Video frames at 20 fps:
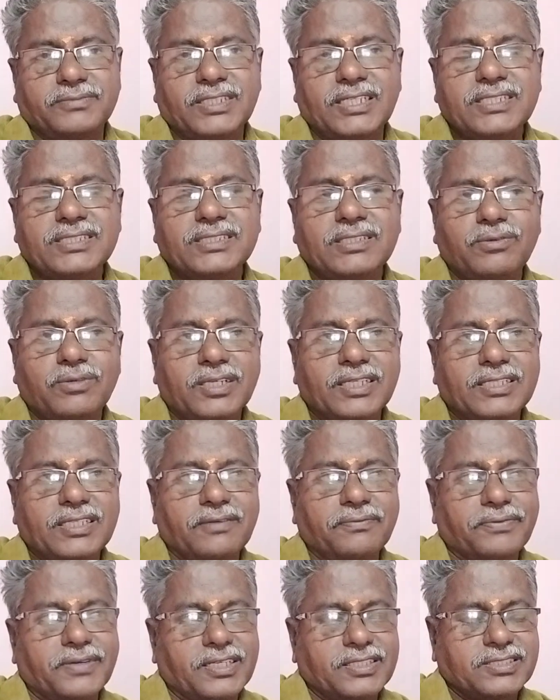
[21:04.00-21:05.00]
That is the only
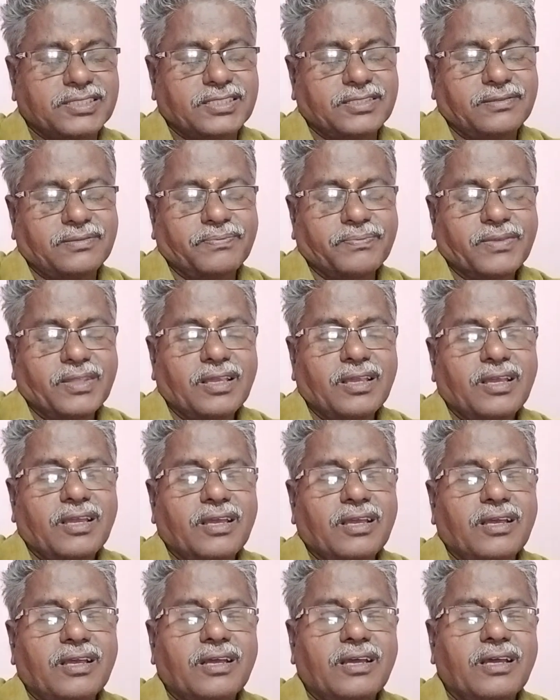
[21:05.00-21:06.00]
difference.
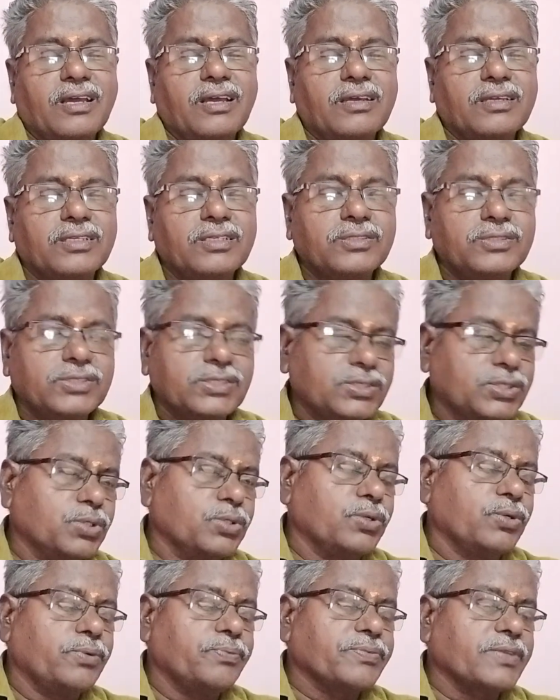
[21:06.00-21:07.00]

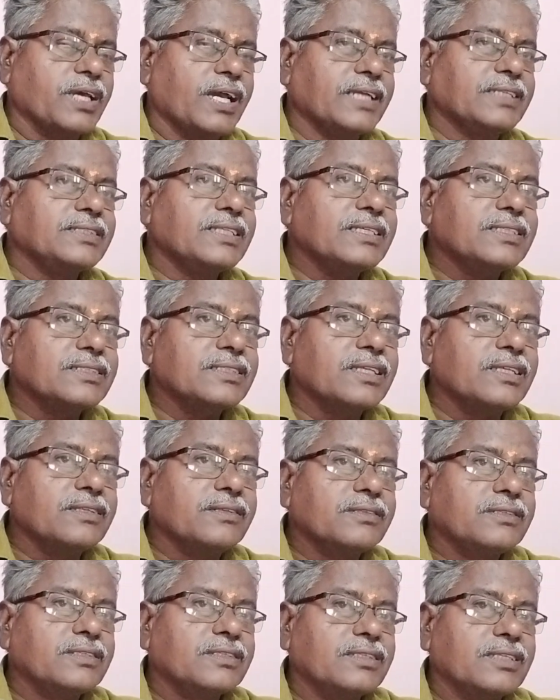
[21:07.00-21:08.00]
So, I think
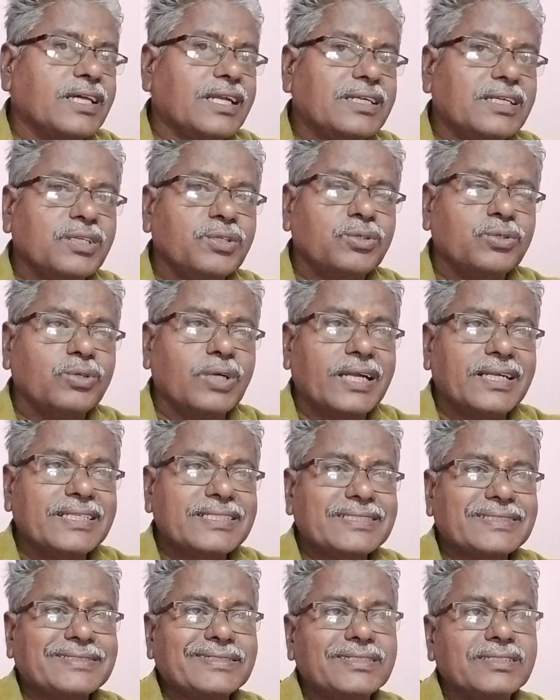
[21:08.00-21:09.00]
that you
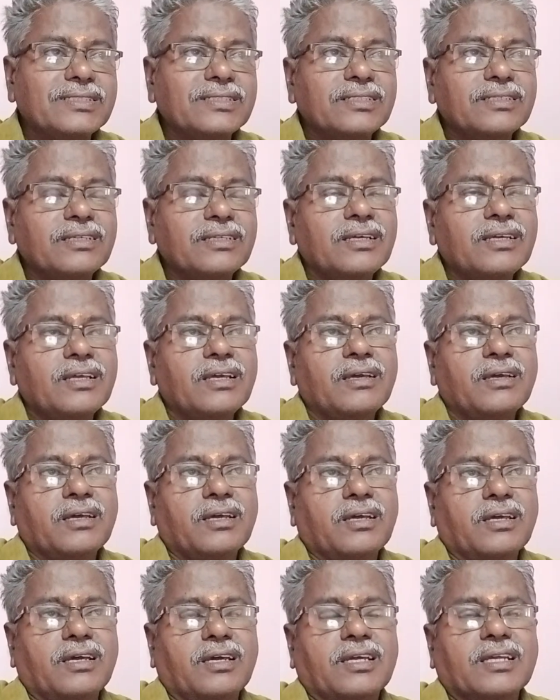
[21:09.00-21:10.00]
understand
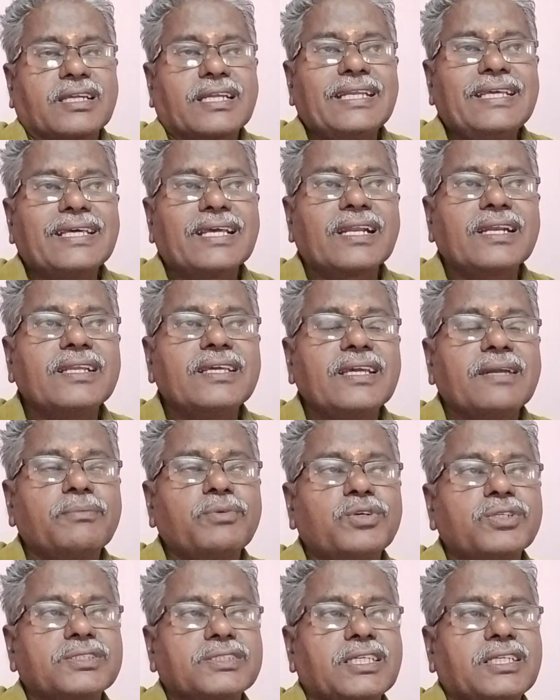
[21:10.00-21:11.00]
clearly
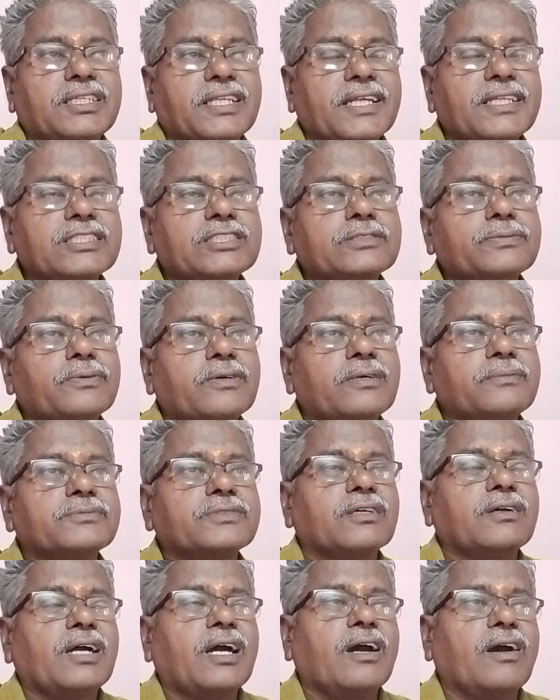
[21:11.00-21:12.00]
about the tense form.
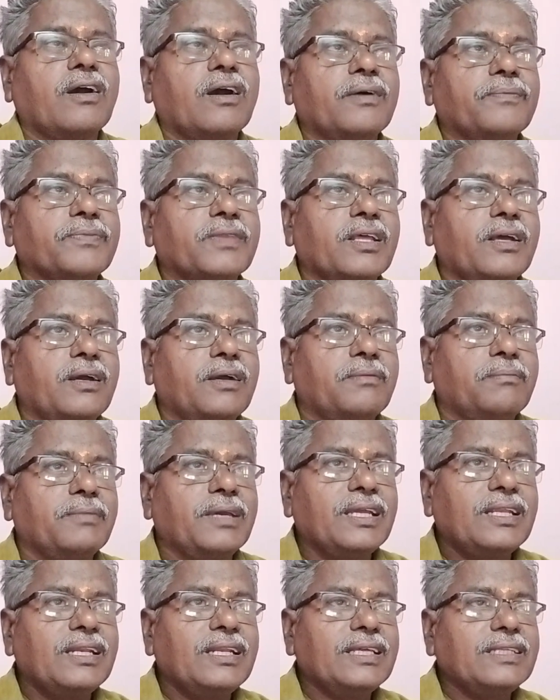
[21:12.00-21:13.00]

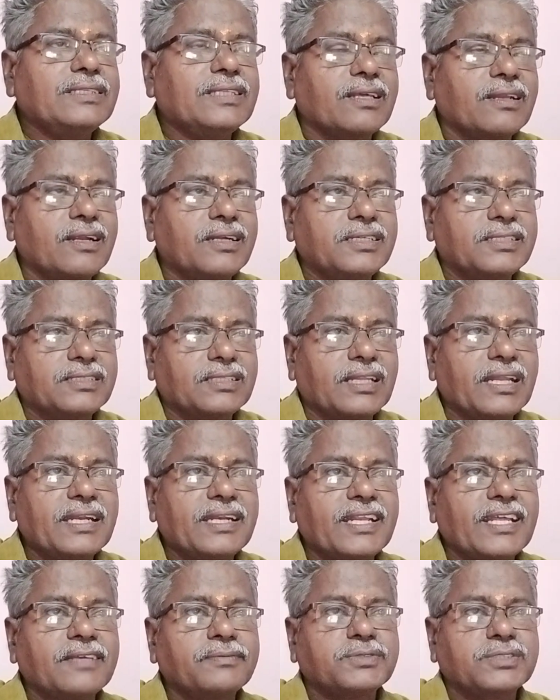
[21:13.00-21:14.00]
Mainly, there are 3
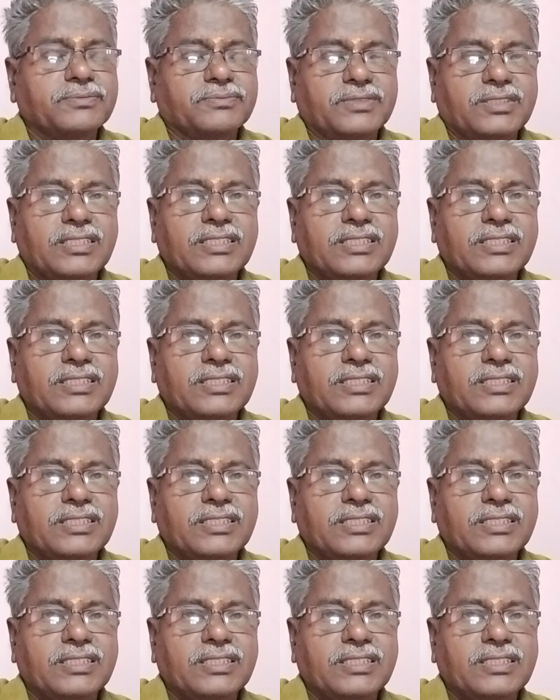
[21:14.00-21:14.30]
types.